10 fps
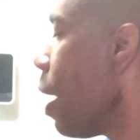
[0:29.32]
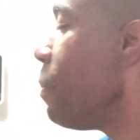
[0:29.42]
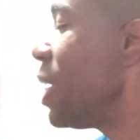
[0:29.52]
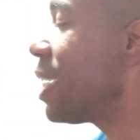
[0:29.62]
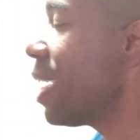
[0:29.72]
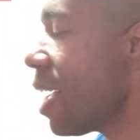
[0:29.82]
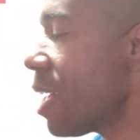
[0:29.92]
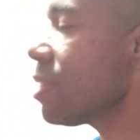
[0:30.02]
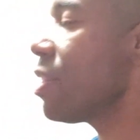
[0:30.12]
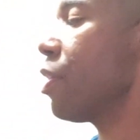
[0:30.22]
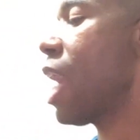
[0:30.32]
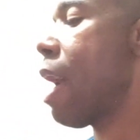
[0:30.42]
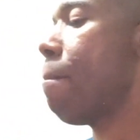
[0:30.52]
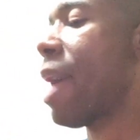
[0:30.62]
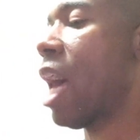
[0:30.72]
Because they're
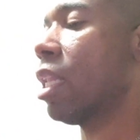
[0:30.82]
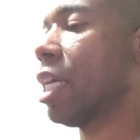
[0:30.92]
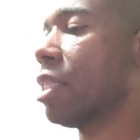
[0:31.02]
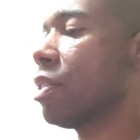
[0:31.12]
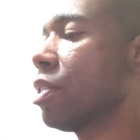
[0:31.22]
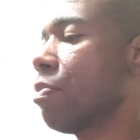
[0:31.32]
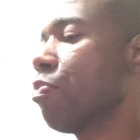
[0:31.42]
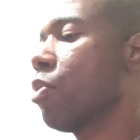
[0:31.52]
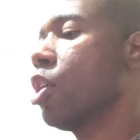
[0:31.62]
not balanced,